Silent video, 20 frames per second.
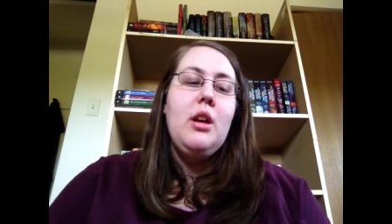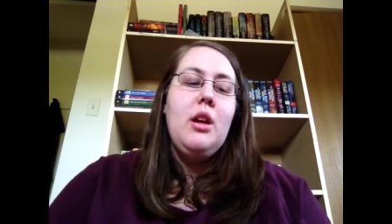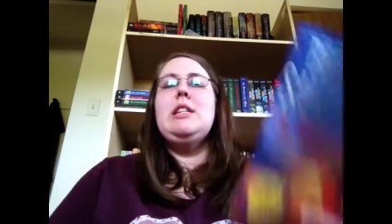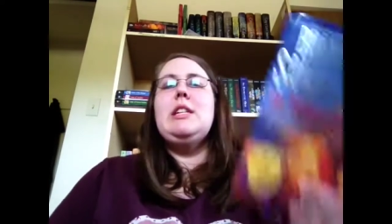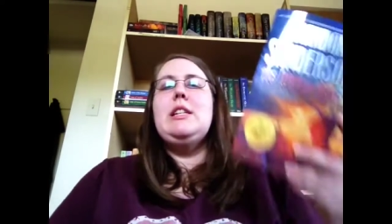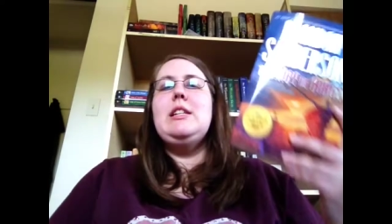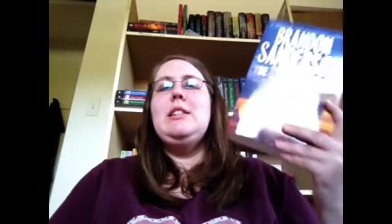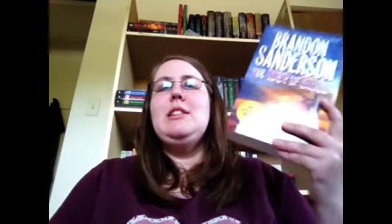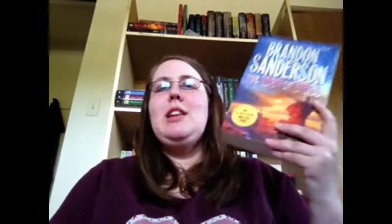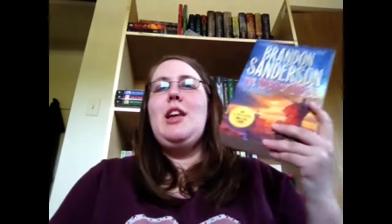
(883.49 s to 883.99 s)
It
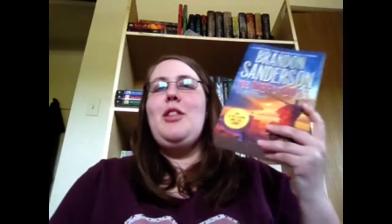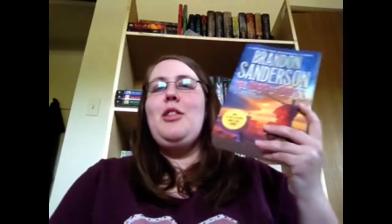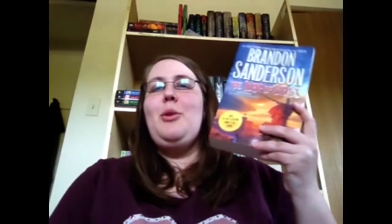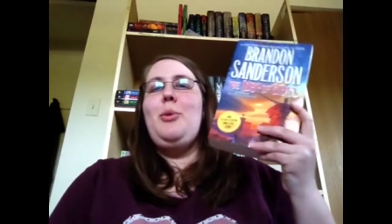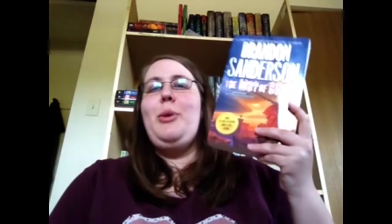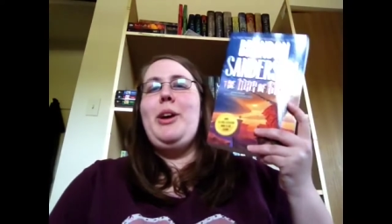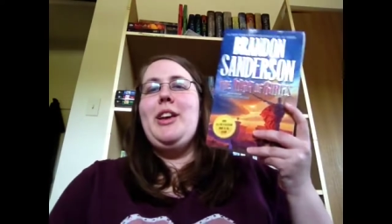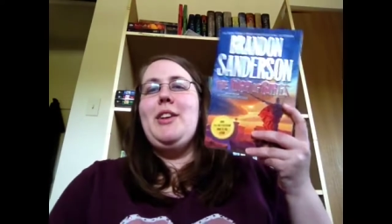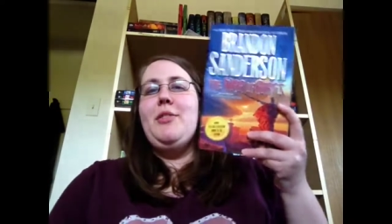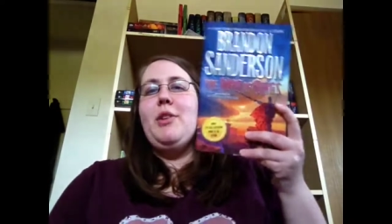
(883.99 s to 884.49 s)
is The
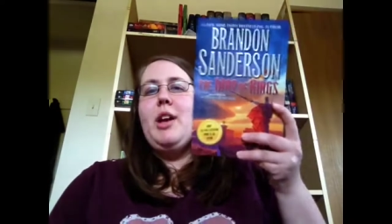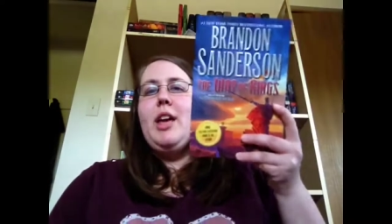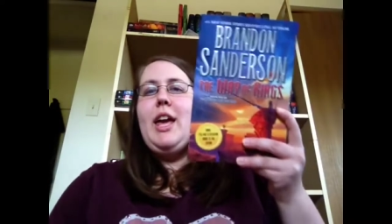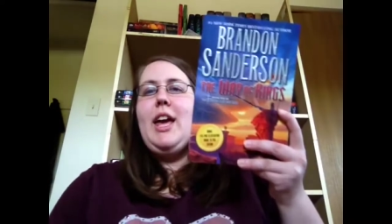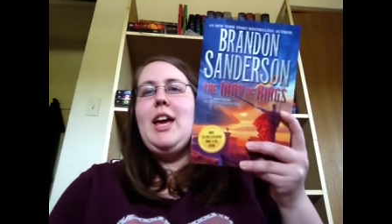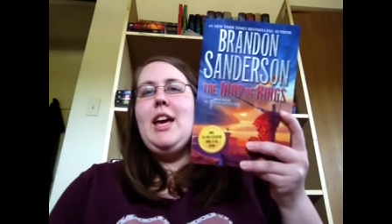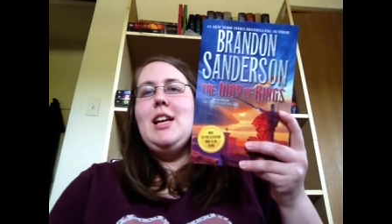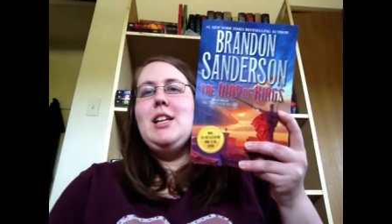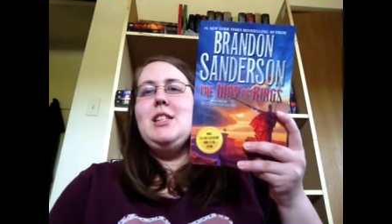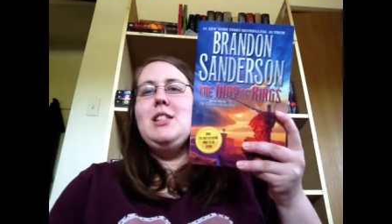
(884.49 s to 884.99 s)
Way of
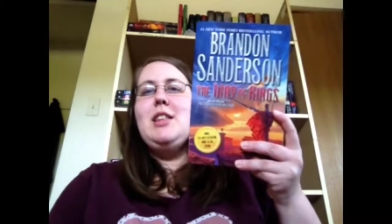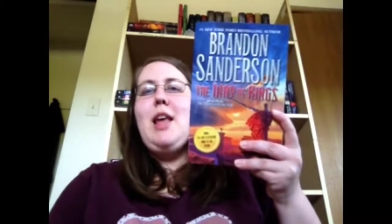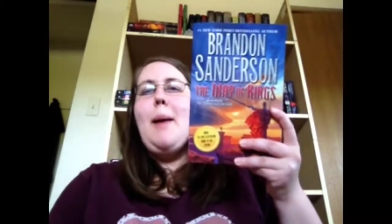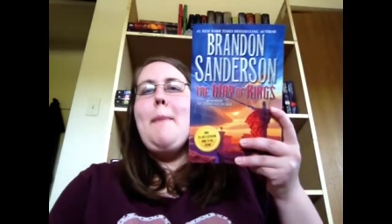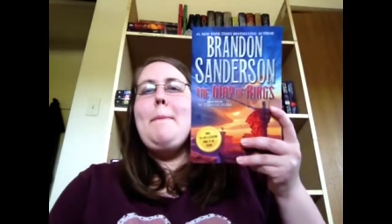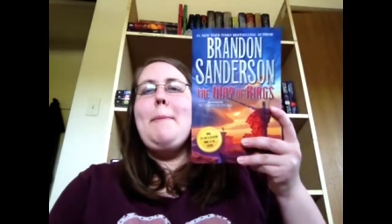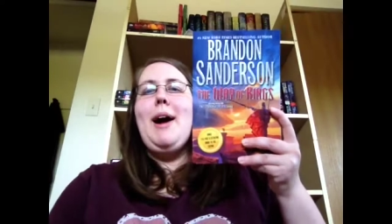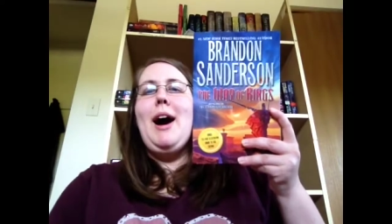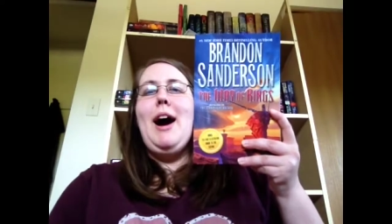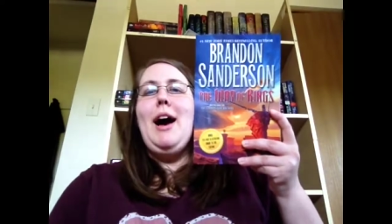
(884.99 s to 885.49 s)
Kings
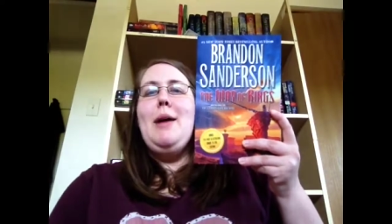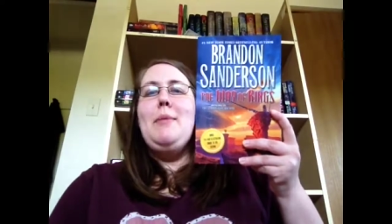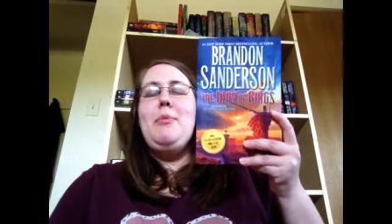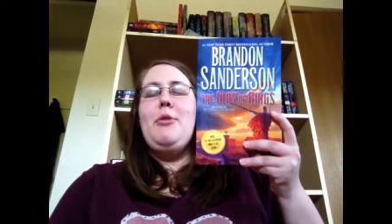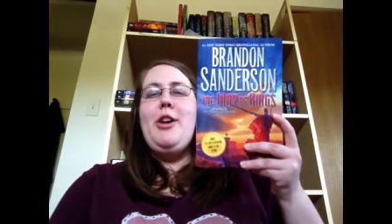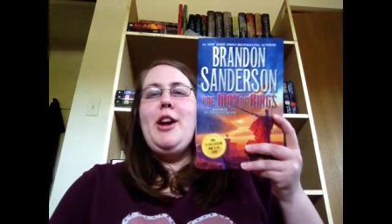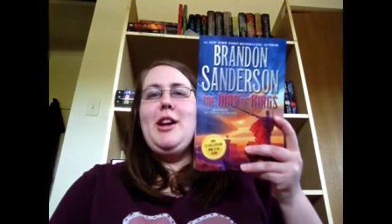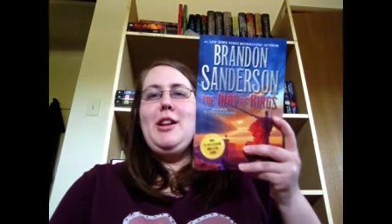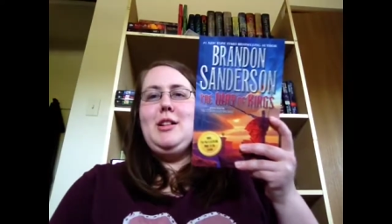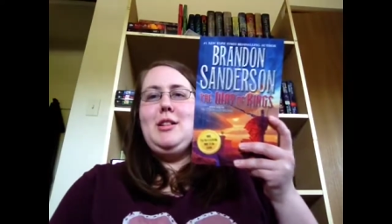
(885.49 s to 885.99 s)
by
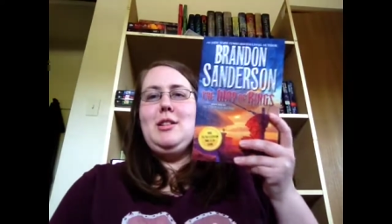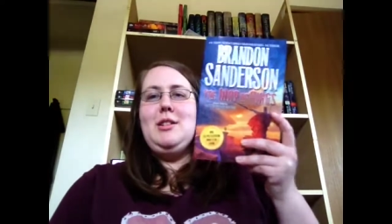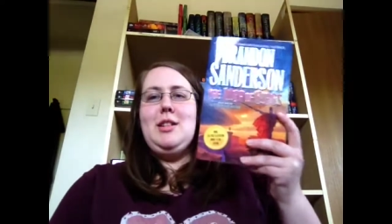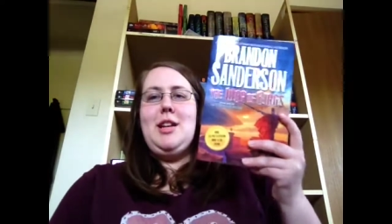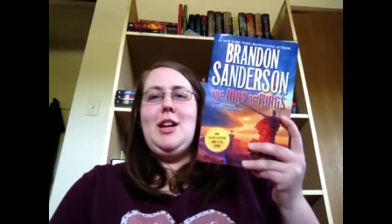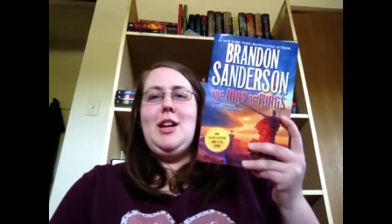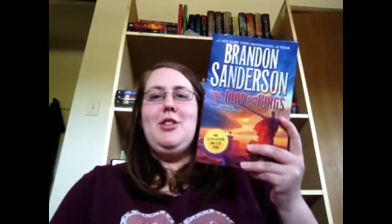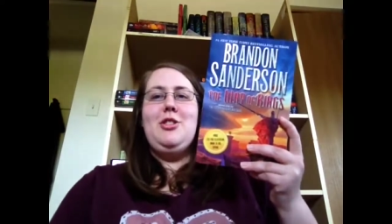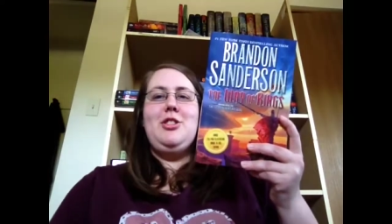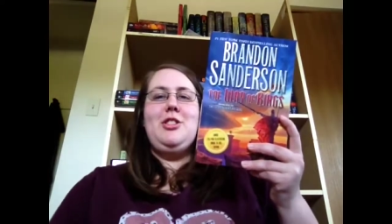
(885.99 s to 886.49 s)
Brandon
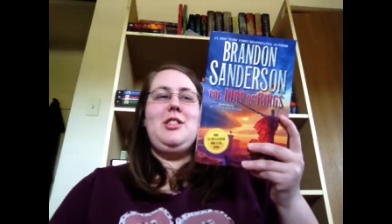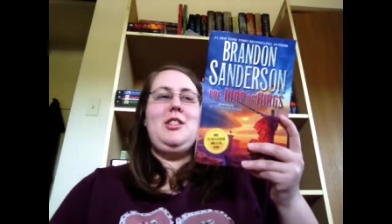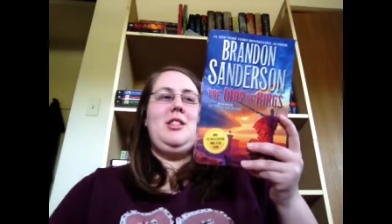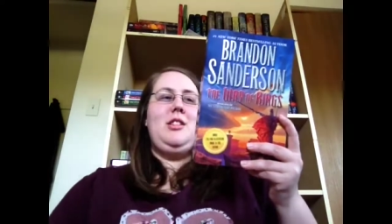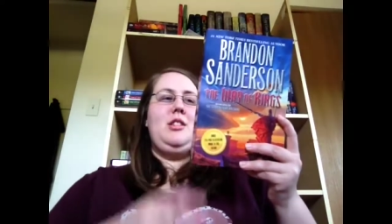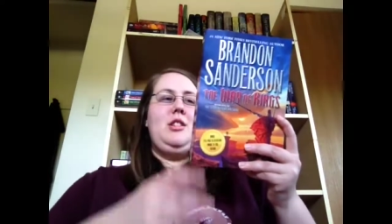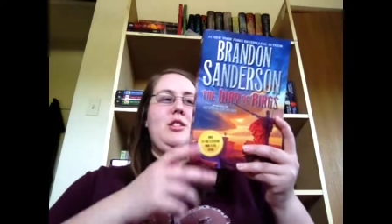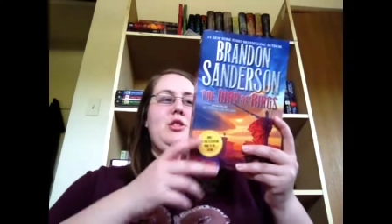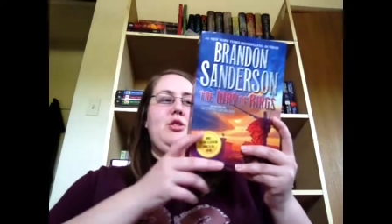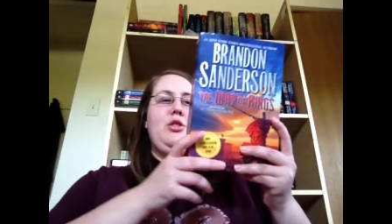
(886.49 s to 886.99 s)

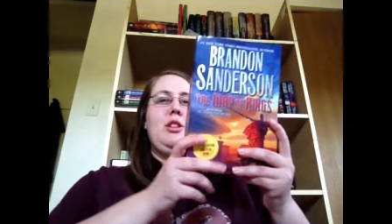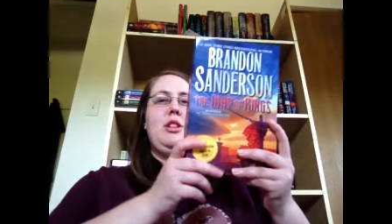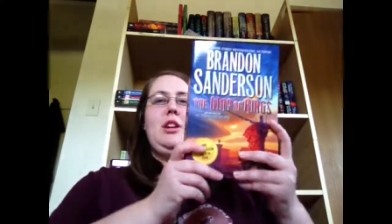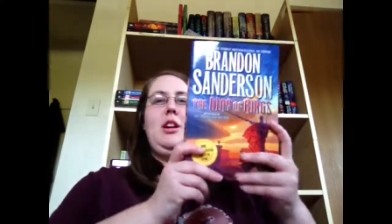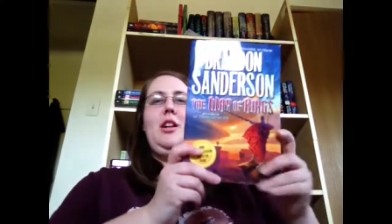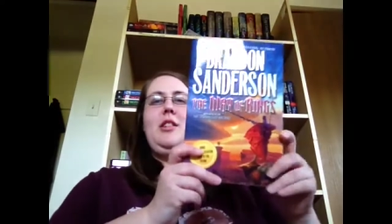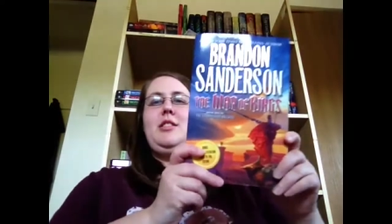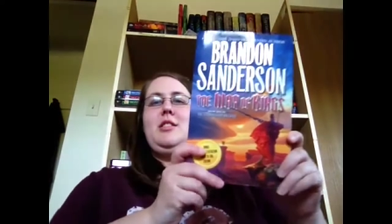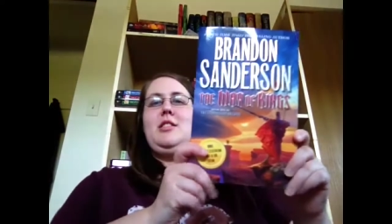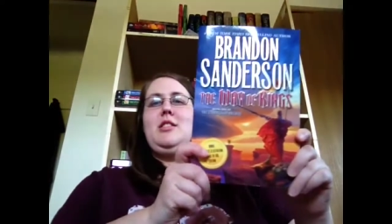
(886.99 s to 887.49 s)
Sanderson. As you can
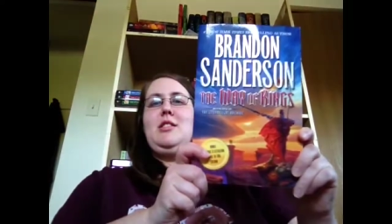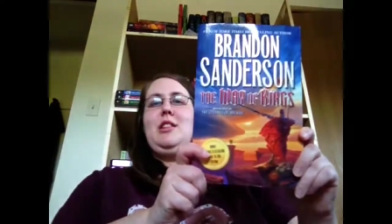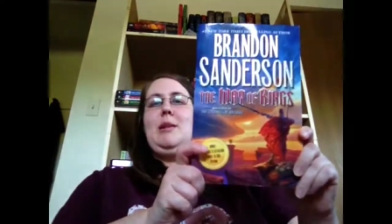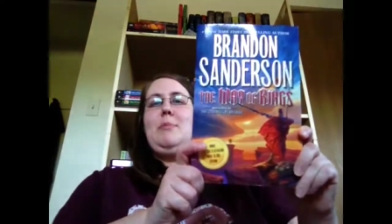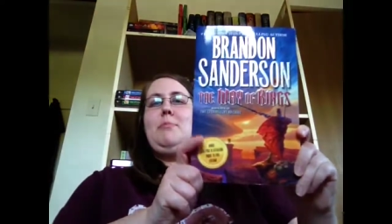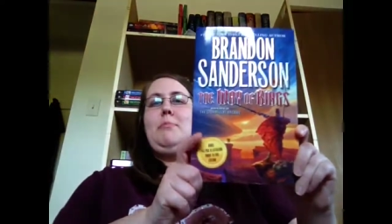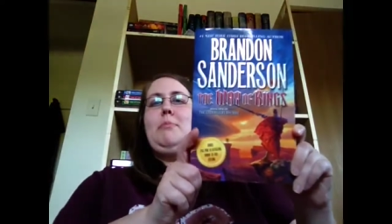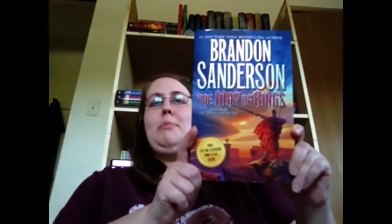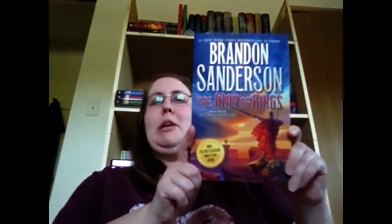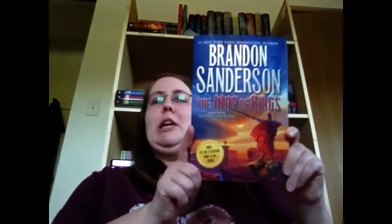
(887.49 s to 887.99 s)
tell, this is the
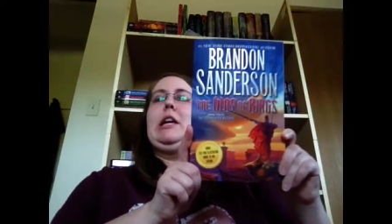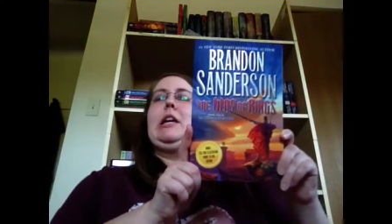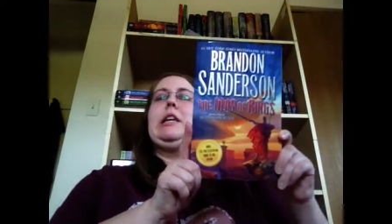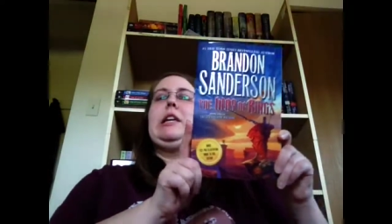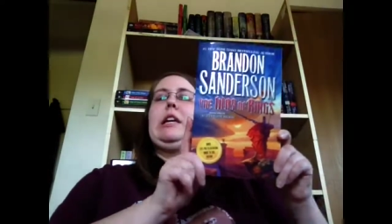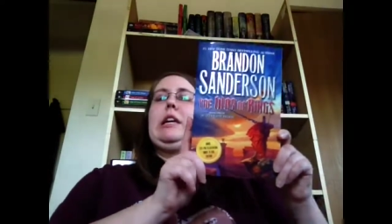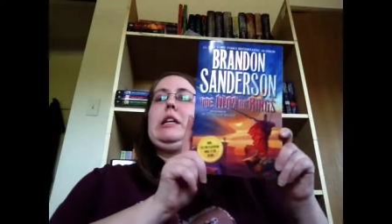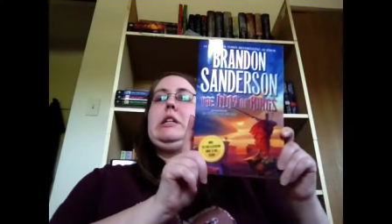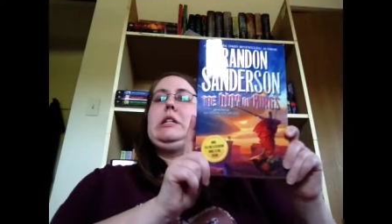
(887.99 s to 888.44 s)
big